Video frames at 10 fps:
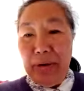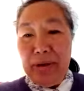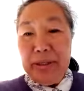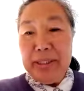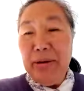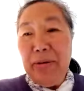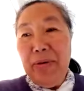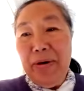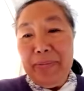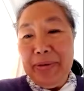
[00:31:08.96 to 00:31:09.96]
quality or
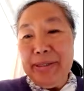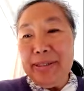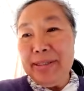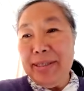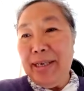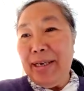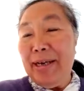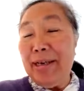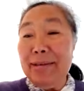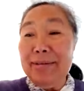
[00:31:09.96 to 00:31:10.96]
what, but it's just
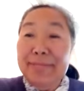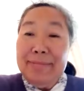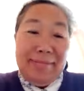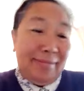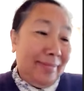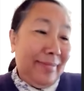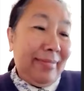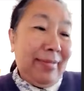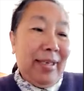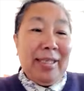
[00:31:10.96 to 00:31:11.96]

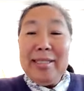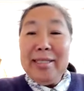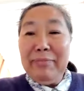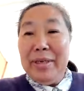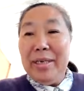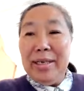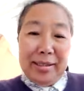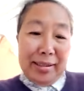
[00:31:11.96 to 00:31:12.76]
I guess I've been like